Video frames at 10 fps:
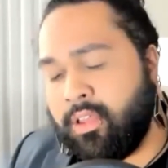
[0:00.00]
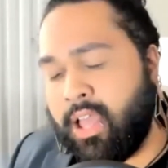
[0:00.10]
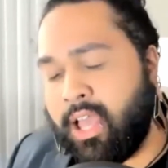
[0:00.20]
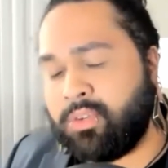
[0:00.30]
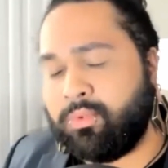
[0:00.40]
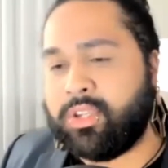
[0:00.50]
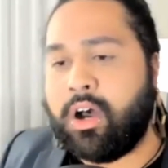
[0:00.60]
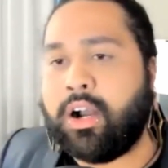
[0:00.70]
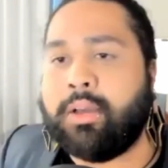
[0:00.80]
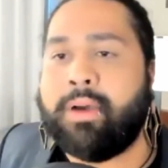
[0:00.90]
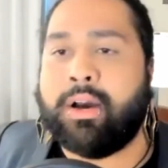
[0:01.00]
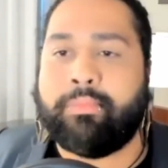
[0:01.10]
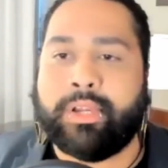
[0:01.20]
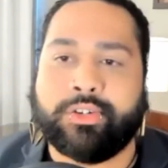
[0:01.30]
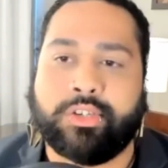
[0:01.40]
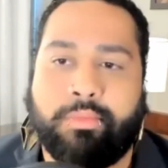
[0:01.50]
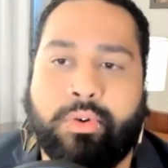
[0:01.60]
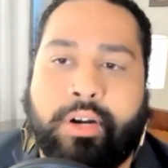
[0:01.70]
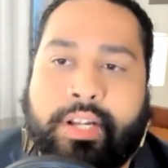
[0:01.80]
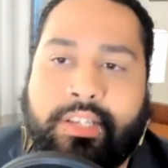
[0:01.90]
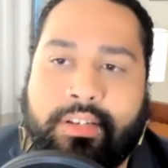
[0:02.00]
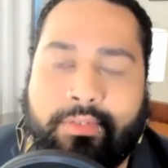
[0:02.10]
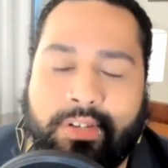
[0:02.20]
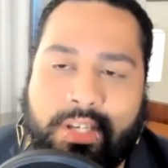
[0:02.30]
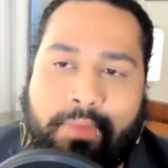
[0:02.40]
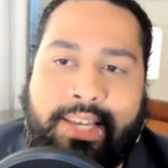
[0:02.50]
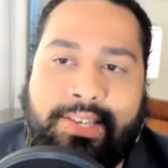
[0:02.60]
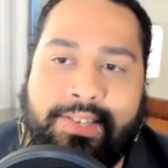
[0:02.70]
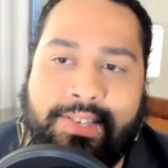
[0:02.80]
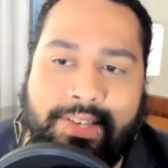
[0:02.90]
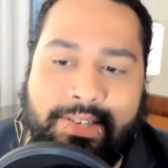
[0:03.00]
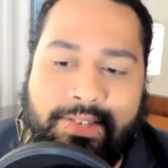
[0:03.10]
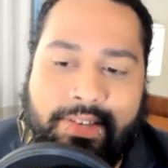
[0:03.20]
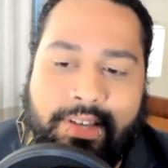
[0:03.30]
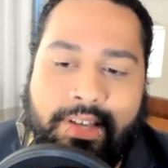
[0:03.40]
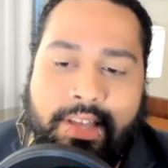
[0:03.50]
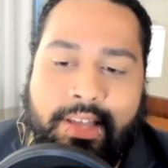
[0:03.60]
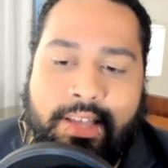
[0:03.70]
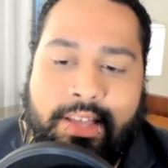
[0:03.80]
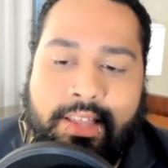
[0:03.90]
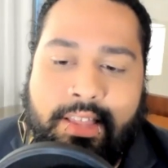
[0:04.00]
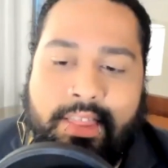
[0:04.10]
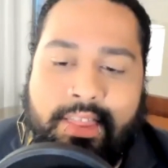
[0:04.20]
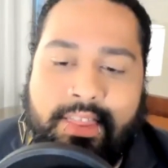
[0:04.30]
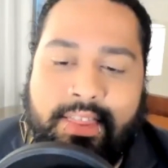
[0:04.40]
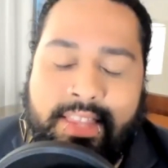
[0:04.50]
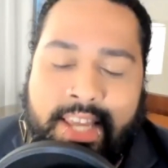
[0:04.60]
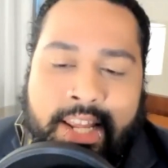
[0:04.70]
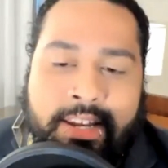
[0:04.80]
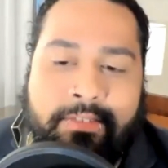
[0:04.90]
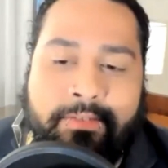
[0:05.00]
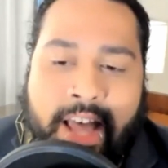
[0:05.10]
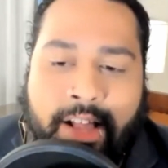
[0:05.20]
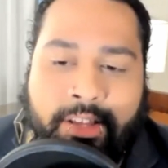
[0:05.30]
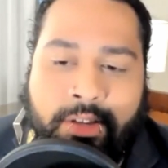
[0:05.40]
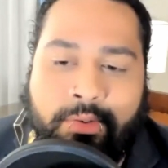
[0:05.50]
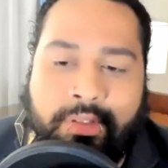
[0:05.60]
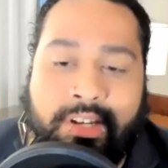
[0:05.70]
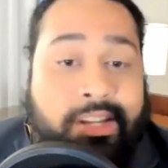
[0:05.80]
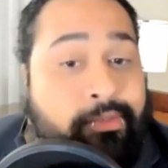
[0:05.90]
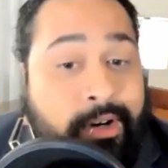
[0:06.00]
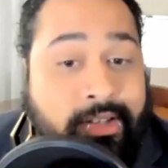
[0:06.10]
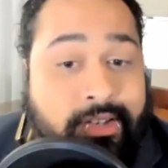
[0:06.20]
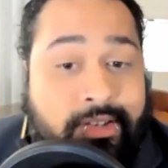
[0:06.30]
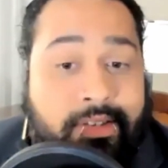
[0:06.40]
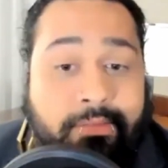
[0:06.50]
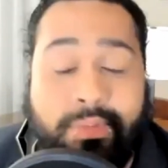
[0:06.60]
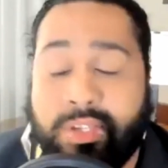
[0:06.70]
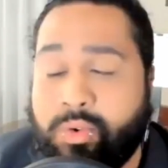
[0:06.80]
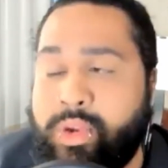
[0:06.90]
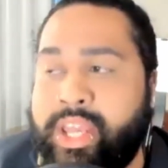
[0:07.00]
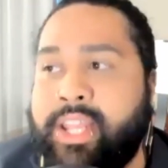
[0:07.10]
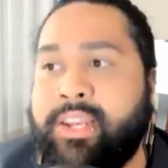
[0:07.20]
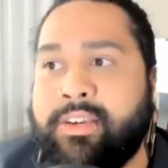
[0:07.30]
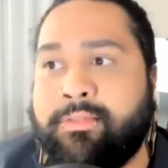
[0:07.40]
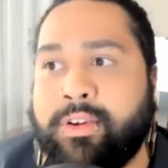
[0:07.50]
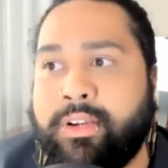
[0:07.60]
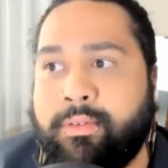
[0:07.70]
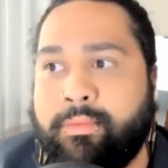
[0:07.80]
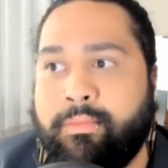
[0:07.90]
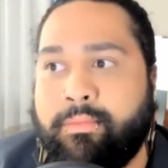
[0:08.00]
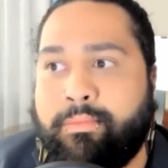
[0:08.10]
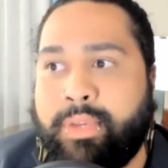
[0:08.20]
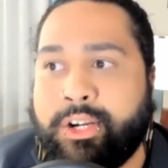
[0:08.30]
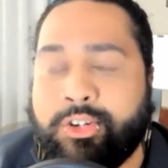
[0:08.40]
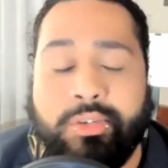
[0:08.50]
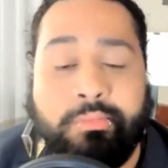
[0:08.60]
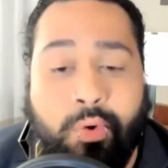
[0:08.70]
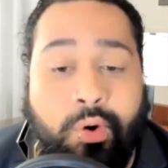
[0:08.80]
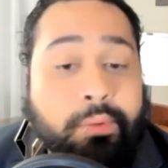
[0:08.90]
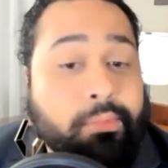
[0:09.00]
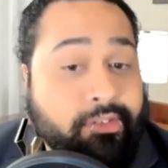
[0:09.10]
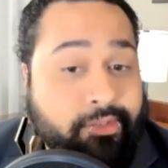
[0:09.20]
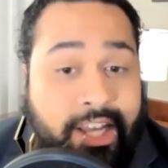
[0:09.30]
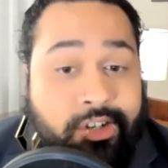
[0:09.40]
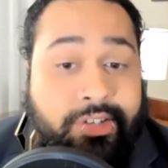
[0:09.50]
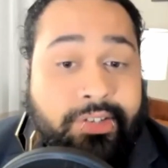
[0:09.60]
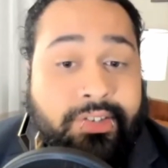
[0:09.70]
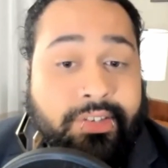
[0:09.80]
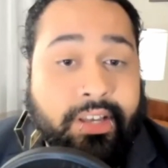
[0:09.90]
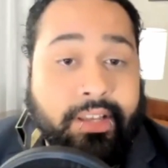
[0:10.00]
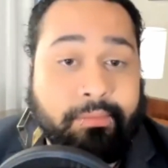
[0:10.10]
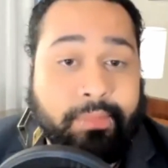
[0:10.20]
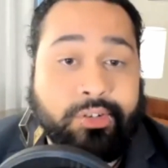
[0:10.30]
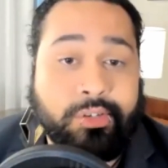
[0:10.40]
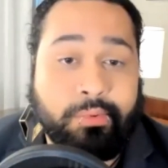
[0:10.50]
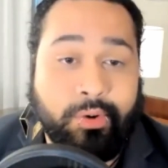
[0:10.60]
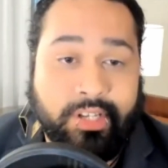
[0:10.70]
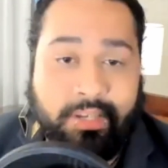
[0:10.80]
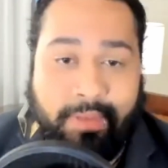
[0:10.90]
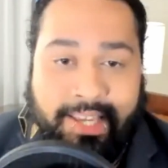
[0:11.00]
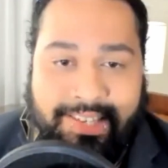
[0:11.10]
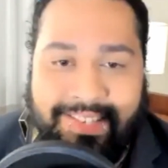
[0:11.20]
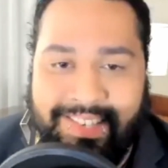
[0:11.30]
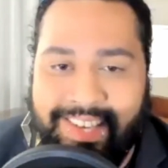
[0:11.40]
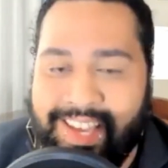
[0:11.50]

as we talk about peer support in different spaces is needing to value the difference between different peer support professions and peer support spaces.